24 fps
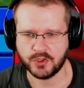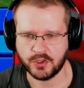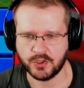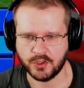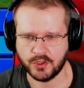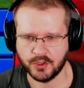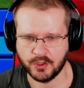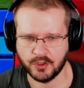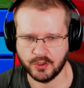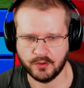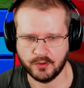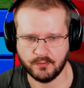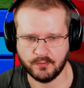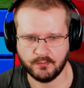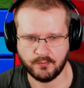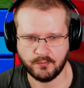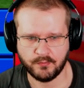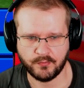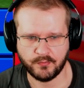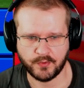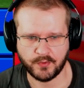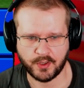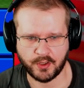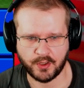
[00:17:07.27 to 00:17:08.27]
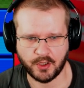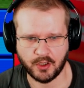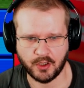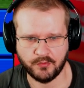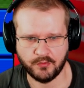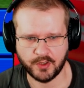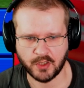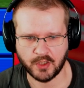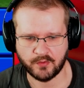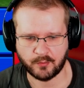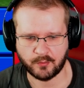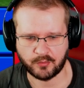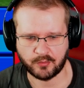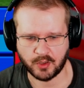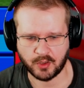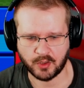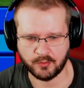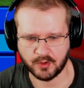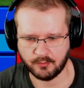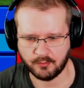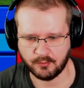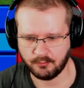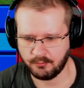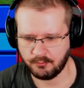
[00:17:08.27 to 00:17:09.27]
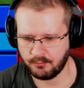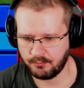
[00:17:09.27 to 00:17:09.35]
hill, and now we have a problem